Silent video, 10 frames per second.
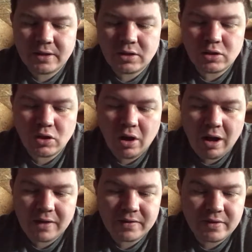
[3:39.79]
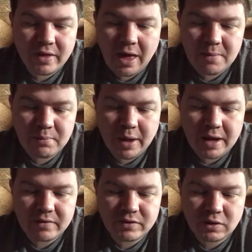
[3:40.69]
not that
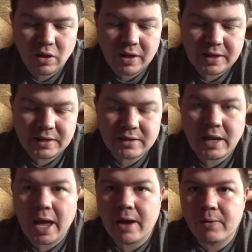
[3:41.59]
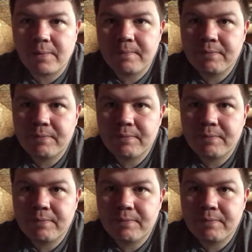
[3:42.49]
bad of a light. Now,